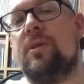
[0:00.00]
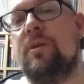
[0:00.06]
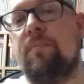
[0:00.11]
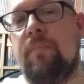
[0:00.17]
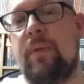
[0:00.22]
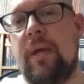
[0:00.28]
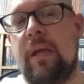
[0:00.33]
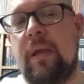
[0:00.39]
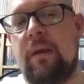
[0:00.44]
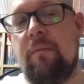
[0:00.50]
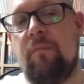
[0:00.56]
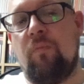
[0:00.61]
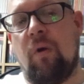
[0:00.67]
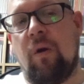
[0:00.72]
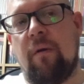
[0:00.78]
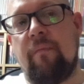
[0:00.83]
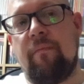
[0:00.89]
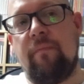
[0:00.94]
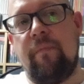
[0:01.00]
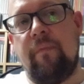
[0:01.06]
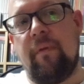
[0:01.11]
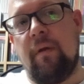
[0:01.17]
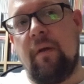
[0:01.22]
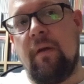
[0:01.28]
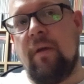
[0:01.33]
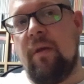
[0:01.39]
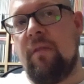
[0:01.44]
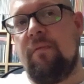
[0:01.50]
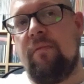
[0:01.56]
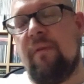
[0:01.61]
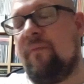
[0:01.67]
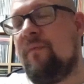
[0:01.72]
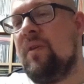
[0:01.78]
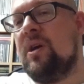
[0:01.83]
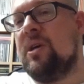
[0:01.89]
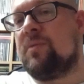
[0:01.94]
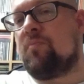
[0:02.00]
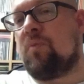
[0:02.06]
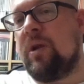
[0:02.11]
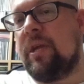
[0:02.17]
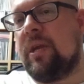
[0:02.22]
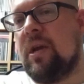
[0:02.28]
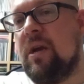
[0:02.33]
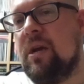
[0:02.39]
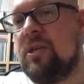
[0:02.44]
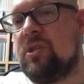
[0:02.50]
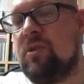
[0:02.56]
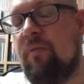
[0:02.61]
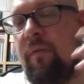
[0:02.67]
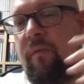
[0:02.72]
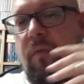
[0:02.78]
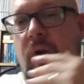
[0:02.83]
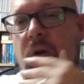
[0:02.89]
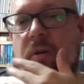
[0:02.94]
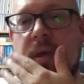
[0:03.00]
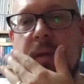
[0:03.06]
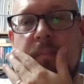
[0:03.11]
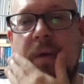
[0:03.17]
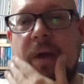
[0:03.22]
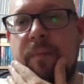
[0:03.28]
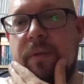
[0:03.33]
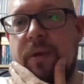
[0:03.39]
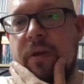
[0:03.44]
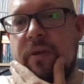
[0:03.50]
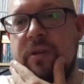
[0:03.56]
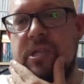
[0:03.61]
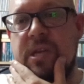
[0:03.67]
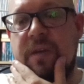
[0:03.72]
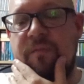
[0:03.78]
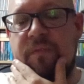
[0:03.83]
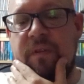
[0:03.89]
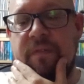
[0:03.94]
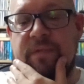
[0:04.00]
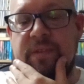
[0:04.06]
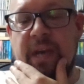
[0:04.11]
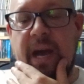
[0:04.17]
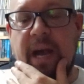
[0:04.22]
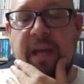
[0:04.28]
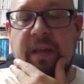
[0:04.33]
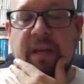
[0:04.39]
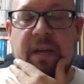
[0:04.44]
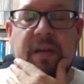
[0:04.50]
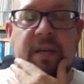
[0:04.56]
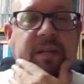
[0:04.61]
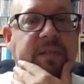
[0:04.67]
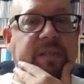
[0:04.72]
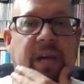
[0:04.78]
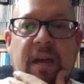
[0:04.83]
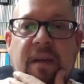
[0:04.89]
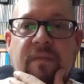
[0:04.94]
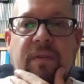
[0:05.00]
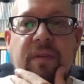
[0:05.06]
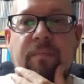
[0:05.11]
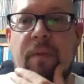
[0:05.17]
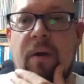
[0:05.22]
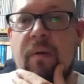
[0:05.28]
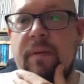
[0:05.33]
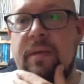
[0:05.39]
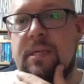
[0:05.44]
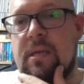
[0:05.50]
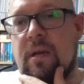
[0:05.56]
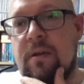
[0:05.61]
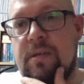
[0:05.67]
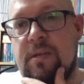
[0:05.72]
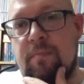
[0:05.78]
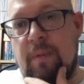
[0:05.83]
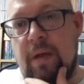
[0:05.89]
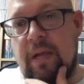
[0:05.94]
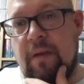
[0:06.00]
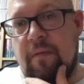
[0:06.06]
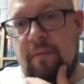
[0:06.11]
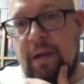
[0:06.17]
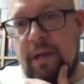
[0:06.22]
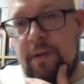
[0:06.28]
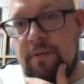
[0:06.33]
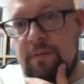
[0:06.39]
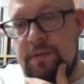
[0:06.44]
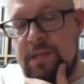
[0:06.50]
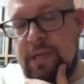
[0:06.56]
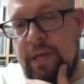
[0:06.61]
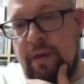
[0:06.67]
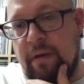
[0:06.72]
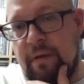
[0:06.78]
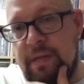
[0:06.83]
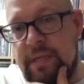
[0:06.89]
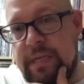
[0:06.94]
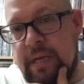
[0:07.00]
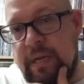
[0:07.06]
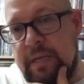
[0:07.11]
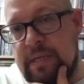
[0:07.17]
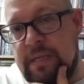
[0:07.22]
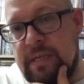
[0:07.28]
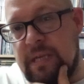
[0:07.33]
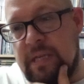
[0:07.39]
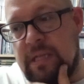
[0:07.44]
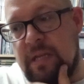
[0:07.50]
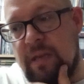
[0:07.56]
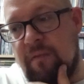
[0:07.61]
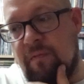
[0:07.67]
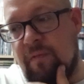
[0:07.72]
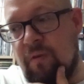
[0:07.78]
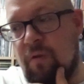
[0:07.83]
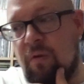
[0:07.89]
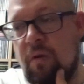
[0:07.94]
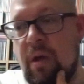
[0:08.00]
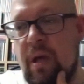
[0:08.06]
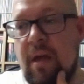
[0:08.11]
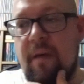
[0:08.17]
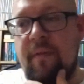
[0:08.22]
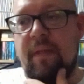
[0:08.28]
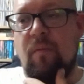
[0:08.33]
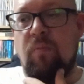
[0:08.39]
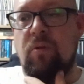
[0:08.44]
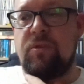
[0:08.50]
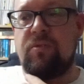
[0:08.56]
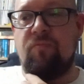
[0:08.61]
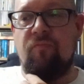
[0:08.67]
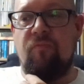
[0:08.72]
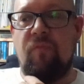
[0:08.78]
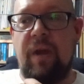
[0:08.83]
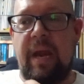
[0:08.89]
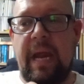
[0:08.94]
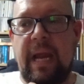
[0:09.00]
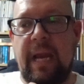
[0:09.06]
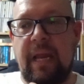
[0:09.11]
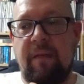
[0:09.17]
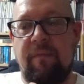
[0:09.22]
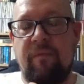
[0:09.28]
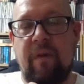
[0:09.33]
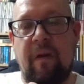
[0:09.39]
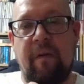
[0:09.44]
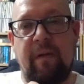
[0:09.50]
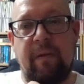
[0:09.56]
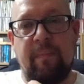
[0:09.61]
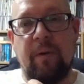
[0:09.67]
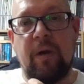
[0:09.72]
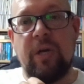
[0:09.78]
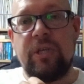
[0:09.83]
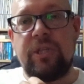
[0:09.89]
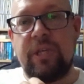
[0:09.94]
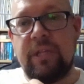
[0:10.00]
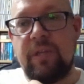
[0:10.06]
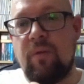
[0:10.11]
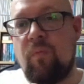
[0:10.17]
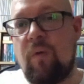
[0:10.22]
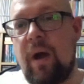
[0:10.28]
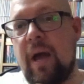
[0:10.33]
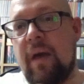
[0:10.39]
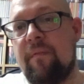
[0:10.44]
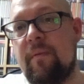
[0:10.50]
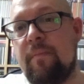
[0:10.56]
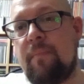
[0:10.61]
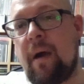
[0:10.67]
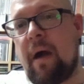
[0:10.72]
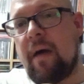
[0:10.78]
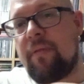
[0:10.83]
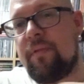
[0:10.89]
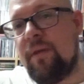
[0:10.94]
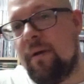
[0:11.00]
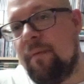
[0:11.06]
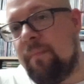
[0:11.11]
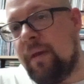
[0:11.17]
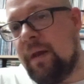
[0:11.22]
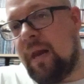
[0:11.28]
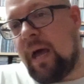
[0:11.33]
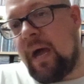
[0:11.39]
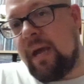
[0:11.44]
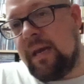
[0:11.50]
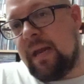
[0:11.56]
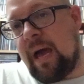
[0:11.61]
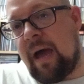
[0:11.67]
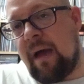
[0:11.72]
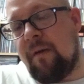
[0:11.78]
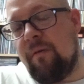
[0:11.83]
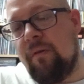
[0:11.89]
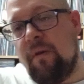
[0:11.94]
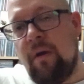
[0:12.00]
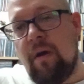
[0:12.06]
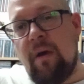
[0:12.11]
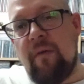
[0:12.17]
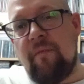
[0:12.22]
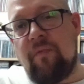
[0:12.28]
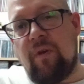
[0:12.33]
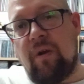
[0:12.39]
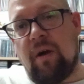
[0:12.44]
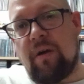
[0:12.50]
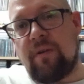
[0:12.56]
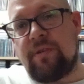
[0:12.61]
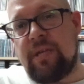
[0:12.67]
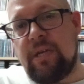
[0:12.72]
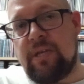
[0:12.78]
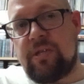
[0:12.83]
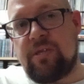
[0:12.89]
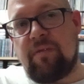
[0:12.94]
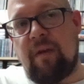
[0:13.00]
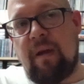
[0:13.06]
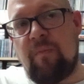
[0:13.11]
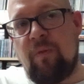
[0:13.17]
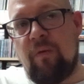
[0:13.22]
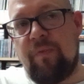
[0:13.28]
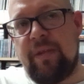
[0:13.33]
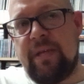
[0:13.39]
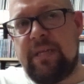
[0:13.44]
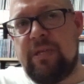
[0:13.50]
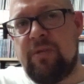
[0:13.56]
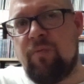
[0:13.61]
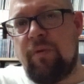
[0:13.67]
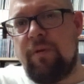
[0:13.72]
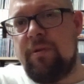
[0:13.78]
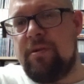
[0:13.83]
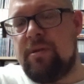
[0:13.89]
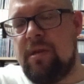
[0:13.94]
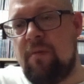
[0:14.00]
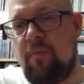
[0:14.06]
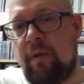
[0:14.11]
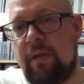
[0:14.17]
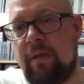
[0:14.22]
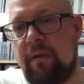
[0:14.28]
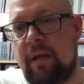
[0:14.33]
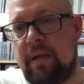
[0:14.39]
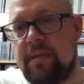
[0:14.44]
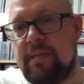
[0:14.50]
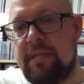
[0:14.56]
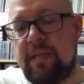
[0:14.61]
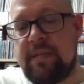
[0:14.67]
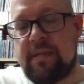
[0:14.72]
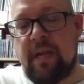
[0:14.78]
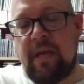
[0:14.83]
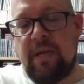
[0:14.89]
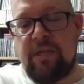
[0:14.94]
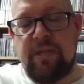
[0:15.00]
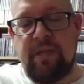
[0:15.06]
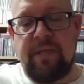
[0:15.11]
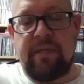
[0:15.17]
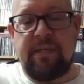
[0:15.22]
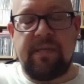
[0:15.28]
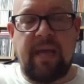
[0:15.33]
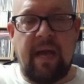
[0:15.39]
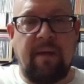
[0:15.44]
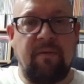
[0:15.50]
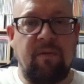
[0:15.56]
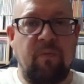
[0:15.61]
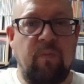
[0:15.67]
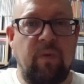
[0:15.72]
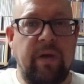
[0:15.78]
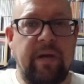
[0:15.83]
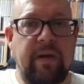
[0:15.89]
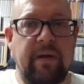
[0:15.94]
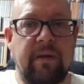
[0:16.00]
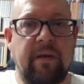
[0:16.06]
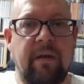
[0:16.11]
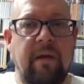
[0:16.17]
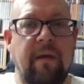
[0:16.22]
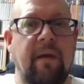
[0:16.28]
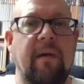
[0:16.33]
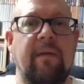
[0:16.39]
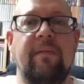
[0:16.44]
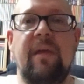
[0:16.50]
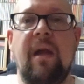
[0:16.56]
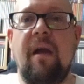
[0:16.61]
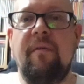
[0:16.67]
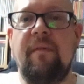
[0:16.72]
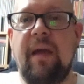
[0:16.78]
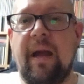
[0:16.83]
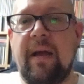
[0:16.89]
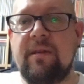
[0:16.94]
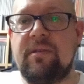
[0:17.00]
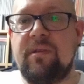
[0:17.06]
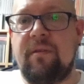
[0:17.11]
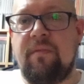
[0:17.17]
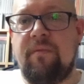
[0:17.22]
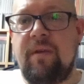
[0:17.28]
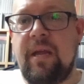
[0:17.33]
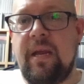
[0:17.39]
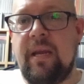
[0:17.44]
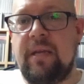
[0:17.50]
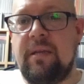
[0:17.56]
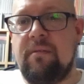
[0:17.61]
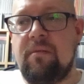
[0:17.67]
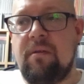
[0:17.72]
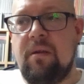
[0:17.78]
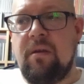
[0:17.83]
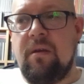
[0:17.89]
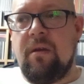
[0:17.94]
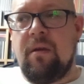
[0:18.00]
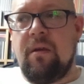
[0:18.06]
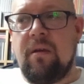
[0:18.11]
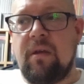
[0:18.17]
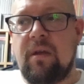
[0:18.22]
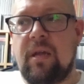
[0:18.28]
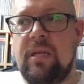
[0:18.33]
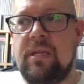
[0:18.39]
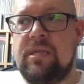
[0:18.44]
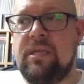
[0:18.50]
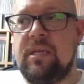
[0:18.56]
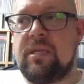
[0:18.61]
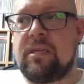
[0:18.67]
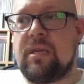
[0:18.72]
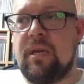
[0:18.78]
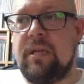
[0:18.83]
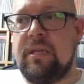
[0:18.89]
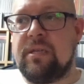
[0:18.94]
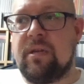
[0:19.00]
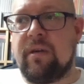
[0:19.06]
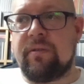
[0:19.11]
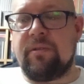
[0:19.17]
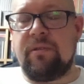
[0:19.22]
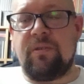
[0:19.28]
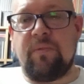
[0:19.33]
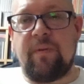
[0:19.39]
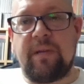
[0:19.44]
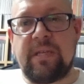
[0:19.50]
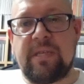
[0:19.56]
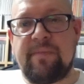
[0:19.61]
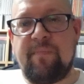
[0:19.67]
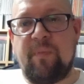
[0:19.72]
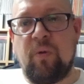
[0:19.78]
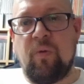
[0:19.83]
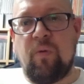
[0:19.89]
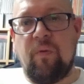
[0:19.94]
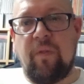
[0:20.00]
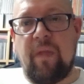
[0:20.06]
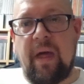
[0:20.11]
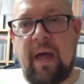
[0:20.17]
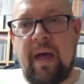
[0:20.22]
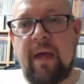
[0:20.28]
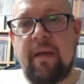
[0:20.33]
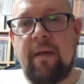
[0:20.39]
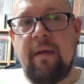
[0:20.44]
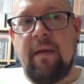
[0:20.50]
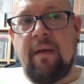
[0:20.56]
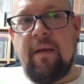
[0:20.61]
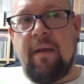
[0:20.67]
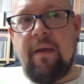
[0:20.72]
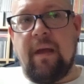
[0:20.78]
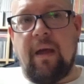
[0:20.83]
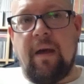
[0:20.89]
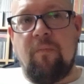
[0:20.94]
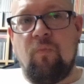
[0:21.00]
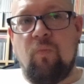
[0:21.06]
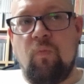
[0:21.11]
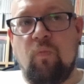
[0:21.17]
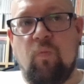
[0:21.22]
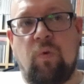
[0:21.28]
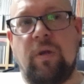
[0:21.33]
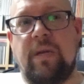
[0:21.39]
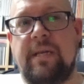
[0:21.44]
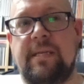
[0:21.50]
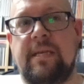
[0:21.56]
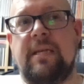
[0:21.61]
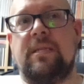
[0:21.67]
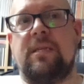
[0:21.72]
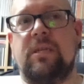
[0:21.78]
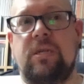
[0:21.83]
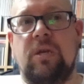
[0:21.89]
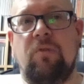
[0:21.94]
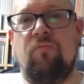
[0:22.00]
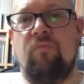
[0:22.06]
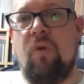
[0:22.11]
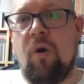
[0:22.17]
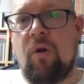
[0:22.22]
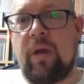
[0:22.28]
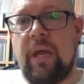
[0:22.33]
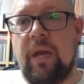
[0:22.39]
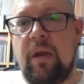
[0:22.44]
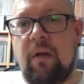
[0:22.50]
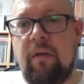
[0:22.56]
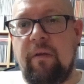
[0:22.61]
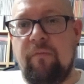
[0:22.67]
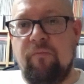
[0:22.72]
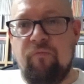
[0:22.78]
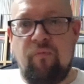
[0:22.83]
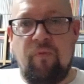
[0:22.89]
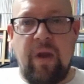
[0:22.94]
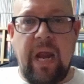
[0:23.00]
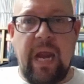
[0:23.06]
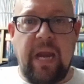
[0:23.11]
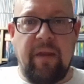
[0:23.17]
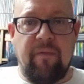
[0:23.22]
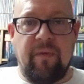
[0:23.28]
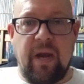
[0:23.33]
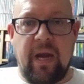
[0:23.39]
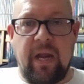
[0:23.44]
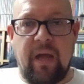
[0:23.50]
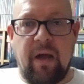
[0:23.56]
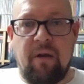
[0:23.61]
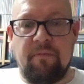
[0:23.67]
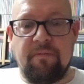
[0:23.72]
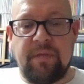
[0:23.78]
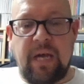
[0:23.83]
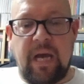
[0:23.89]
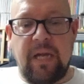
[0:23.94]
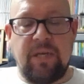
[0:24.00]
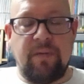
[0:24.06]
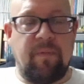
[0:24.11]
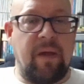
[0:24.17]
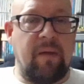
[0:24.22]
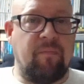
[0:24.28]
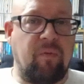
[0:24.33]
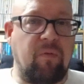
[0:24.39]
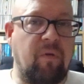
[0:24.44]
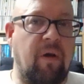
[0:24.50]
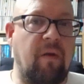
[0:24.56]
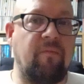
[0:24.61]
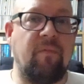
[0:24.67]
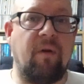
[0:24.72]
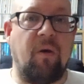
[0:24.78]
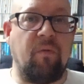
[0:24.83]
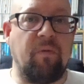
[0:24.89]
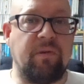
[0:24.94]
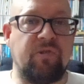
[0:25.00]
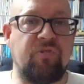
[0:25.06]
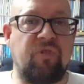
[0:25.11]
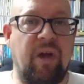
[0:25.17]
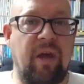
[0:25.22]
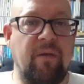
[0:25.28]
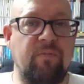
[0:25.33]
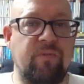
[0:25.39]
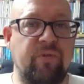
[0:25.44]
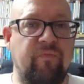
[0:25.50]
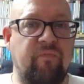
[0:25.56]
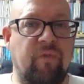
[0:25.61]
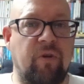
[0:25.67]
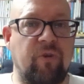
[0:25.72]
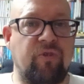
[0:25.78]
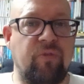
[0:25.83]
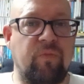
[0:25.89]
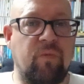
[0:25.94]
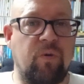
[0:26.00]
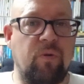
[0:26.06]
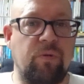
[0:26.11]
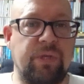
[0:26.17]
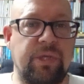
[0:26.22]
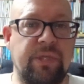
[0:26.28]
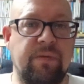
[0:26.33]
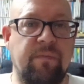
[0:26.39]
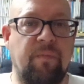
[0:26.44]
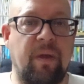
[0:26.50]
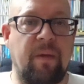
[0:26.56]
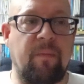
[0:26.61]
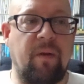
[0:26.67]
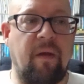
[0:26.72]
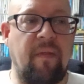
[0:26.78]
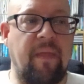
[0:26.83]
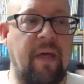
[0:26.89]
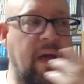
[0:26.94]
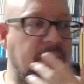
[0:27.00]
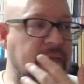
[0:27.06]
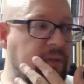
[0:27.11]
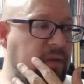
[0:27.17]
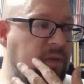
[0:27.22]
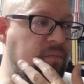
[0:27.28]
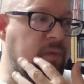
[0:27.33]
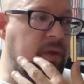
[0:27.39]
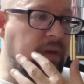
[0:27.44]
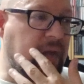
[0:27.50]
had been, the first precursor of rock in maybe 1958. David Bowie started making records in 1964. There wasn't really very much in the way of a path that had been laid out for artists around, well, this is what you do when you get to this age, this is how you work. The only acts that are really consistently starting to explore that, what is it to do rock in really, really old age, are people like Rolling Stones and Roger Waters and people like that that have been